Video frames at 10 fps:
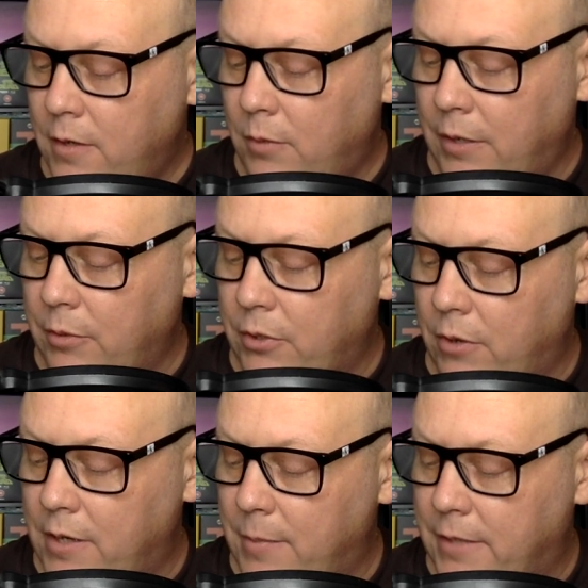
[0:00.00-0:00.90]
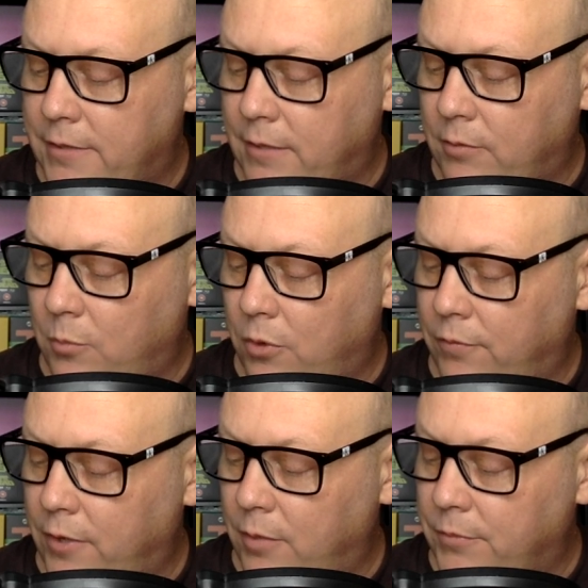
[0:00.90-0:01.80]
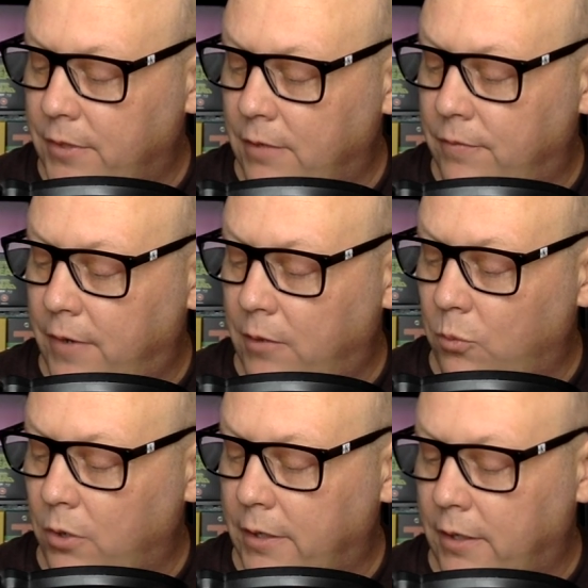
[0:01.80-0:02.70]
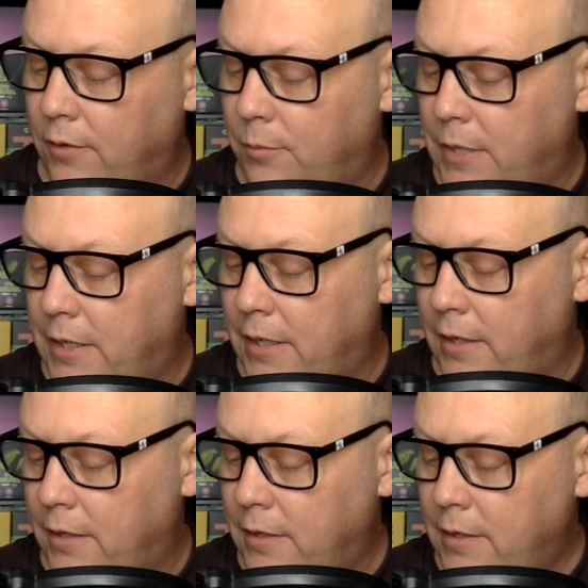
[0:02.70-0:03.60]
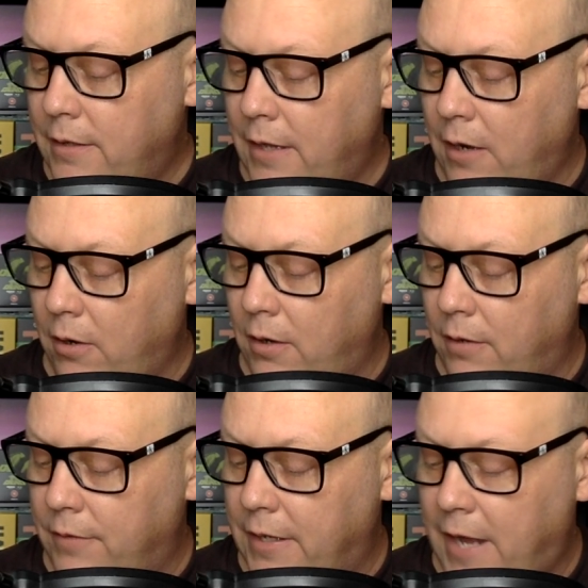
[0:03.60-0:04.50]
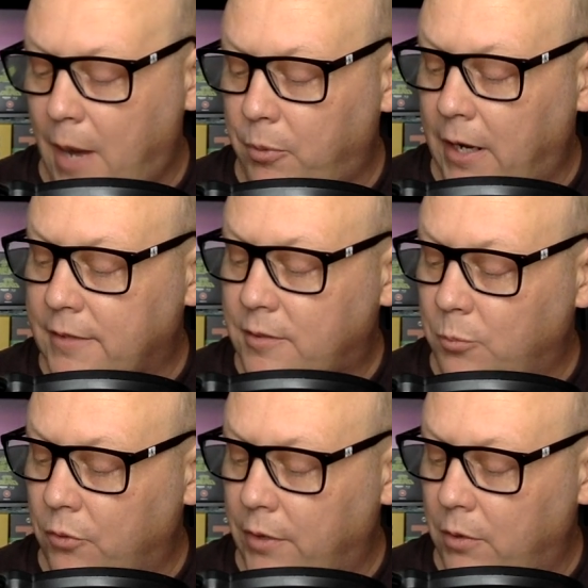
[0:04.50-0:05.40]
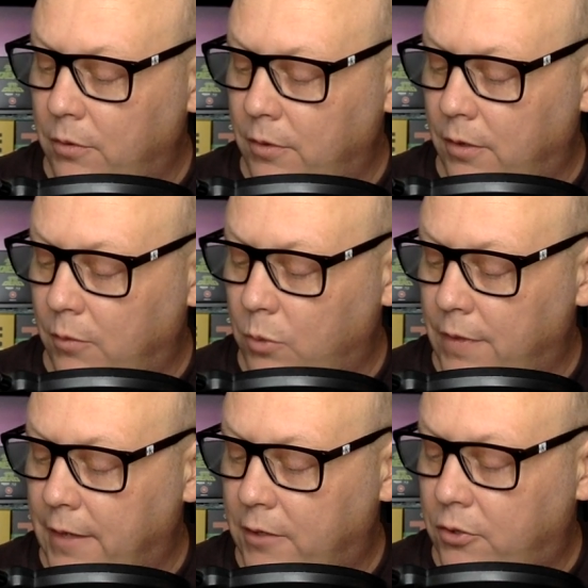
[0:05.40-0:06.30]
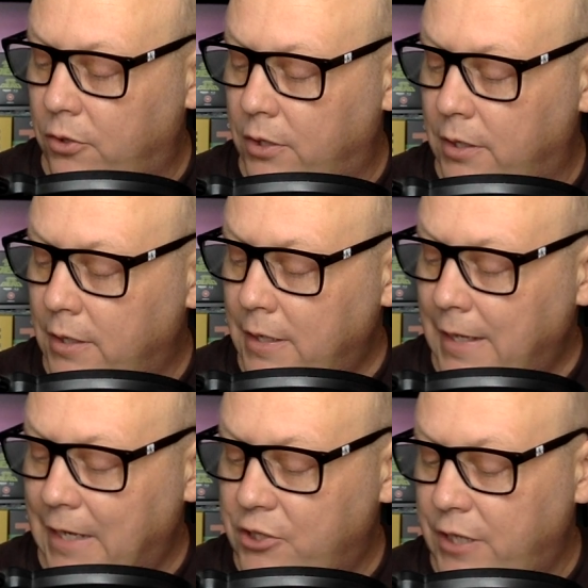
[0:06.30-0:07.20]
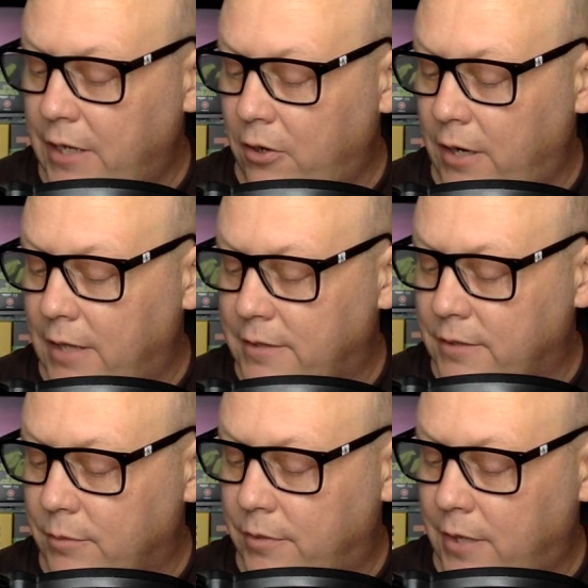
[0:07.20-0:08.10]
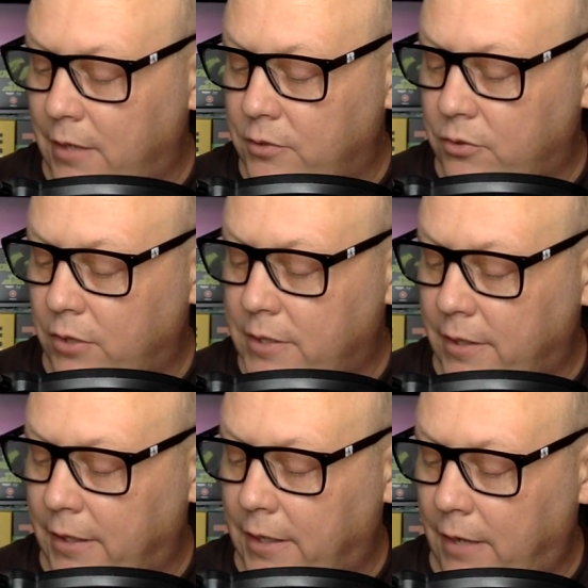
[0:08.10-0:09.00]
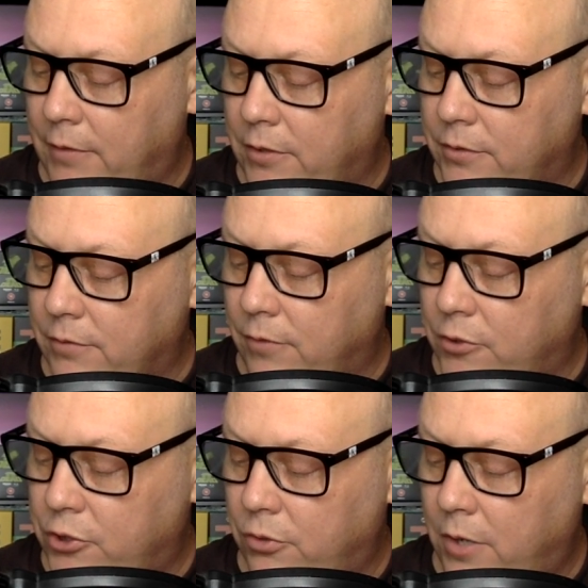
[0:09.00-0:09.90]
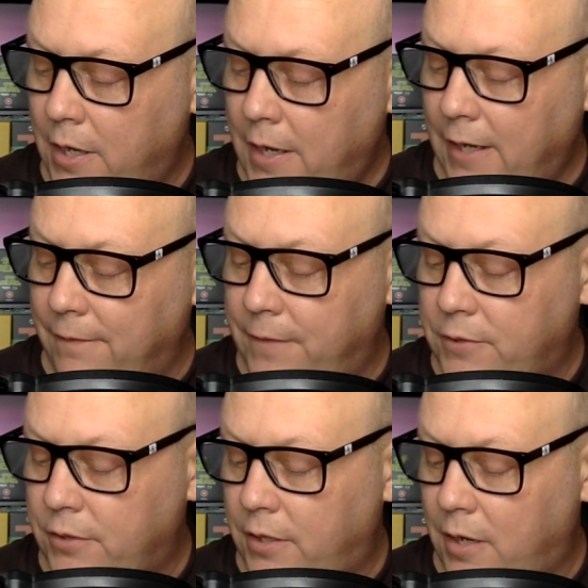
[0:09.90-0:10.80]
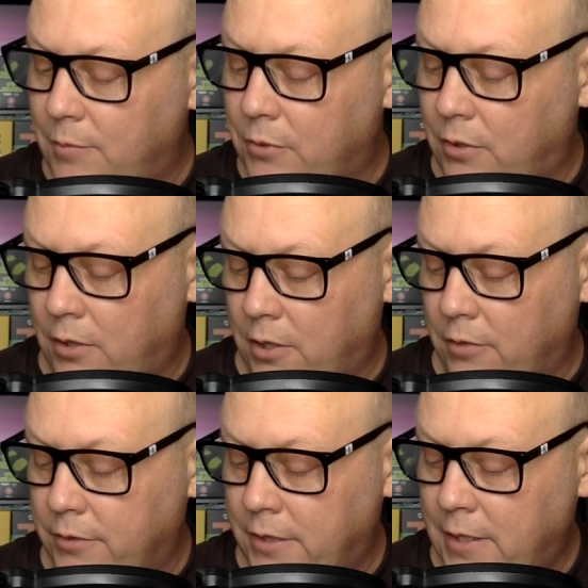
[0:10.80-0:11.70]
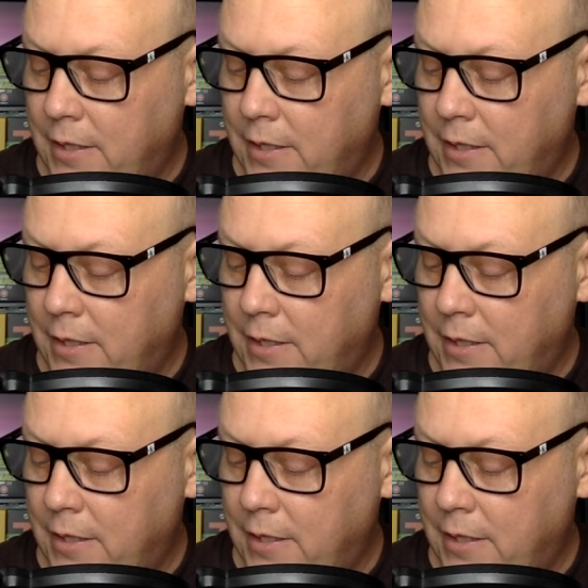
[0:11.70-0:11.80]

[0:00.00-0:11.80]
While he would go on to make several more films and find work in other media, the era of the Capra esque movie, uh, one that could enchant audiences with solid storytelling and a heavy dose of virtue, had officially come to a close.